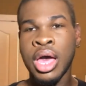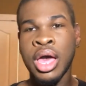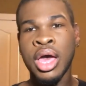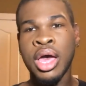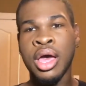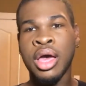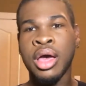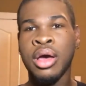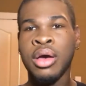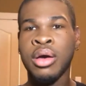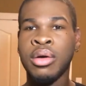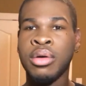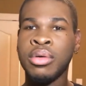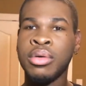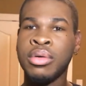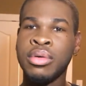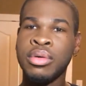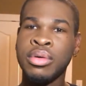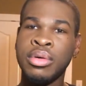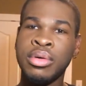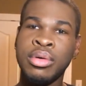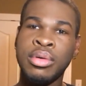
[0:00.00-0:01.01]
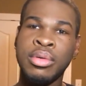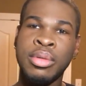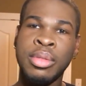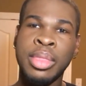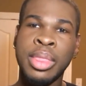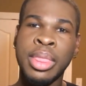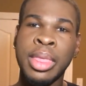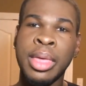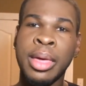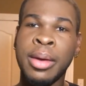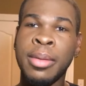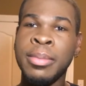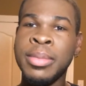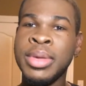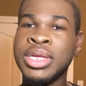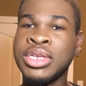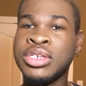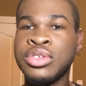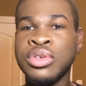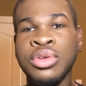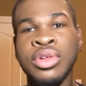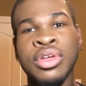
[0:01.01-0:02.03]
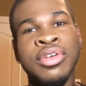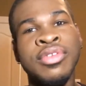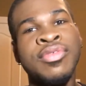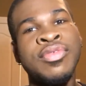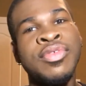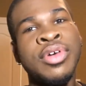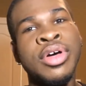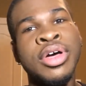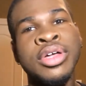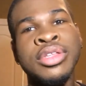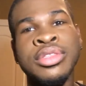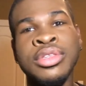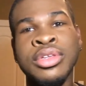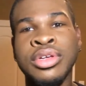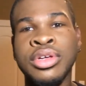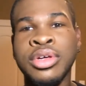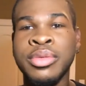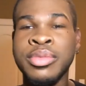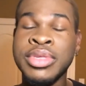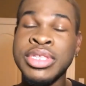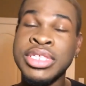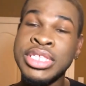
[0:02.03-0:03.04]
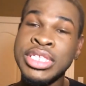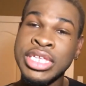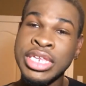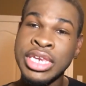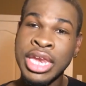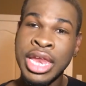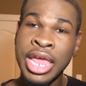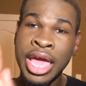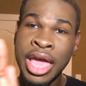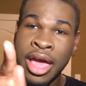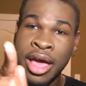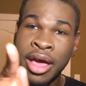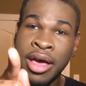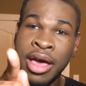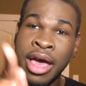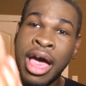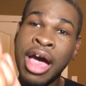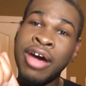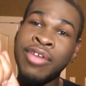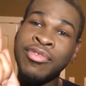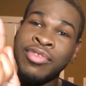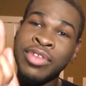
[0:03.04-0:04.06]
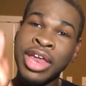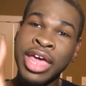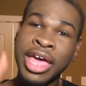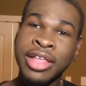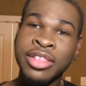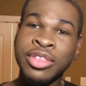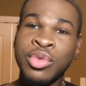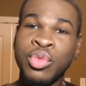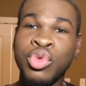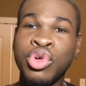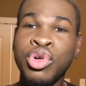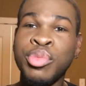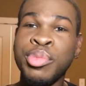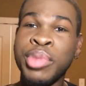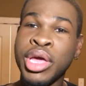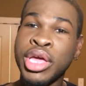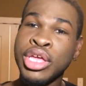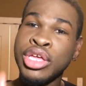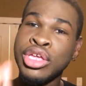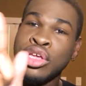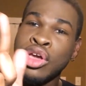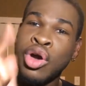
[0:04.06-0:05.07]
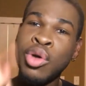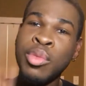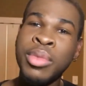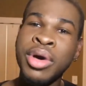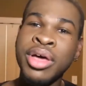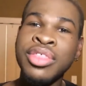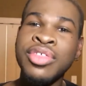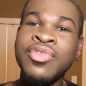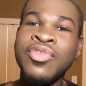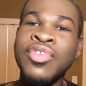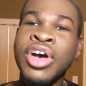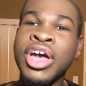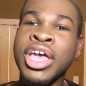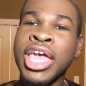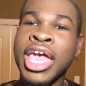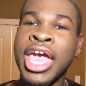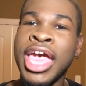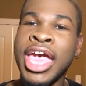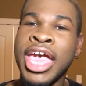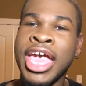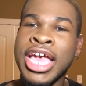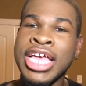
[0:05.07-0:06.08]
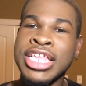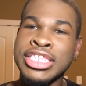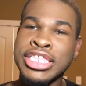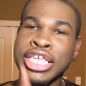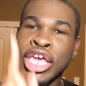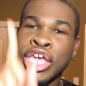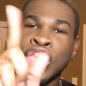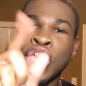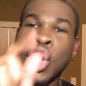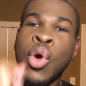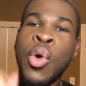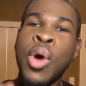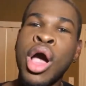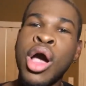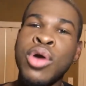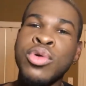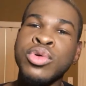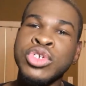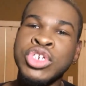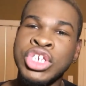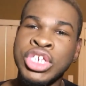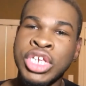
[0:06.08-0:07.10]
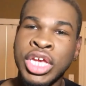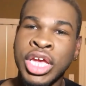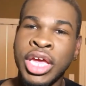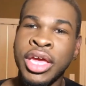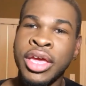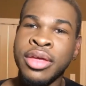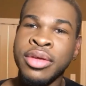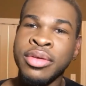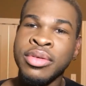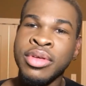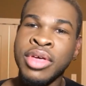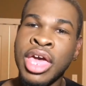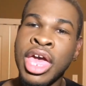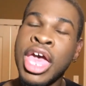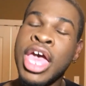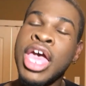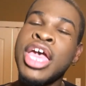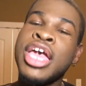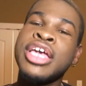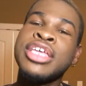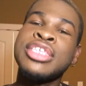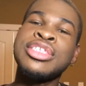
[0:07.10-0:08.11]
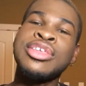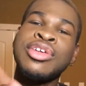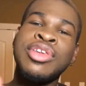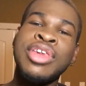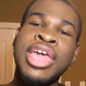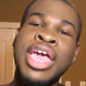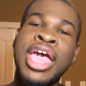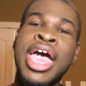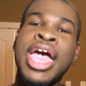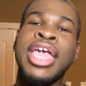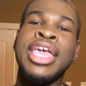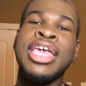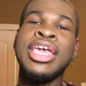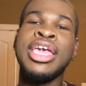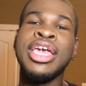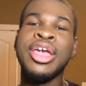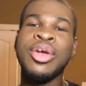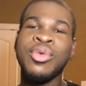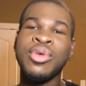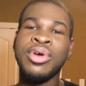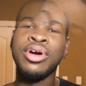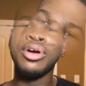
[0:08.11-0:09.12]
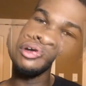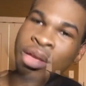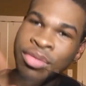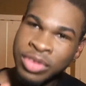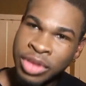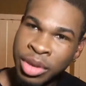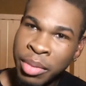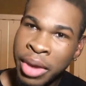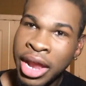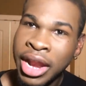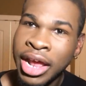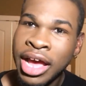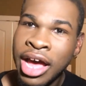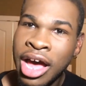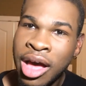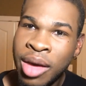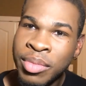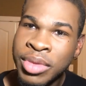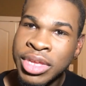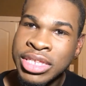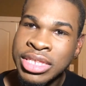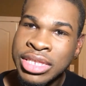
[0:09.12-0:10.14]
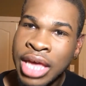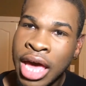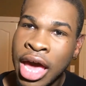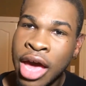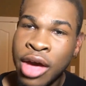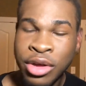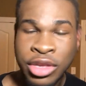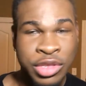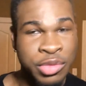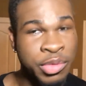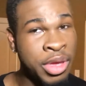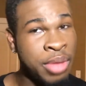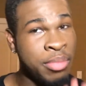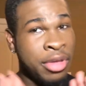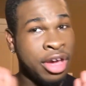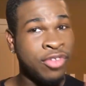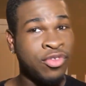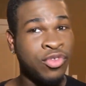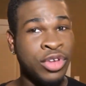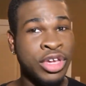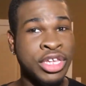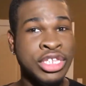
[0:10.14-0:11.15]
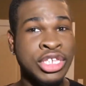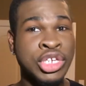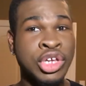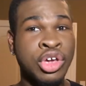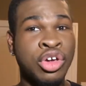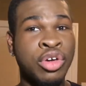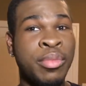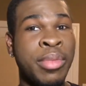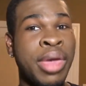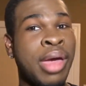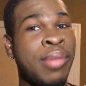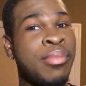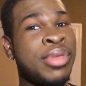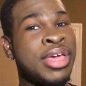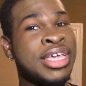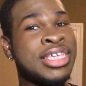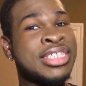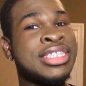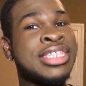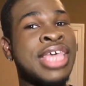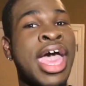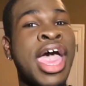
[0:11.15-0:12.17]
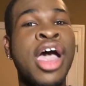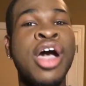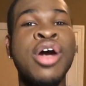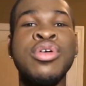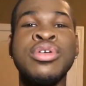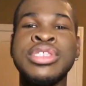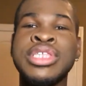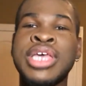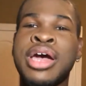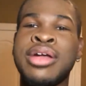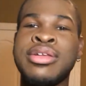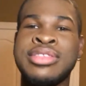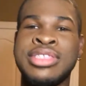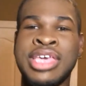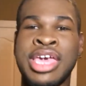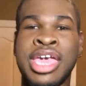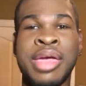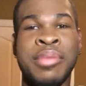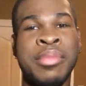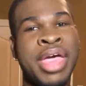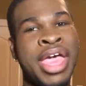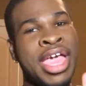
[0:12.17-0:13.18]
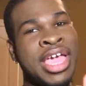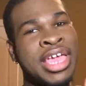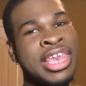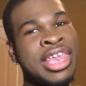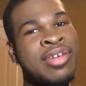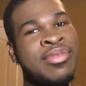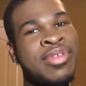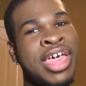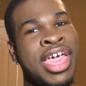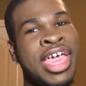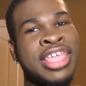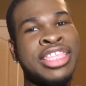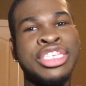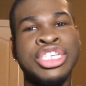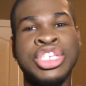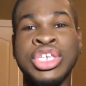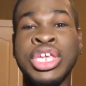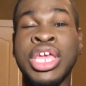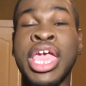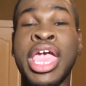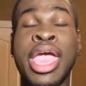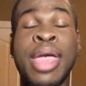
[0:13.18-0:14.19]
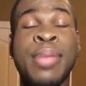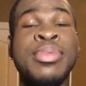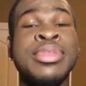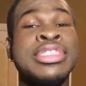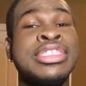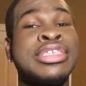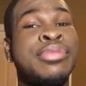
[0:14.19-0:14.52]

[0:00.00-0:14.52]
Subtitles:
Oh, bitch, you done fucked up. See, now, I'm finna have to whoop your motherfucking ass and your own shit. And so now I get caught. Now, if somebody called me a sidehoe, because me and my friends joke about being sidehoes all the time. I ain't never had shit happen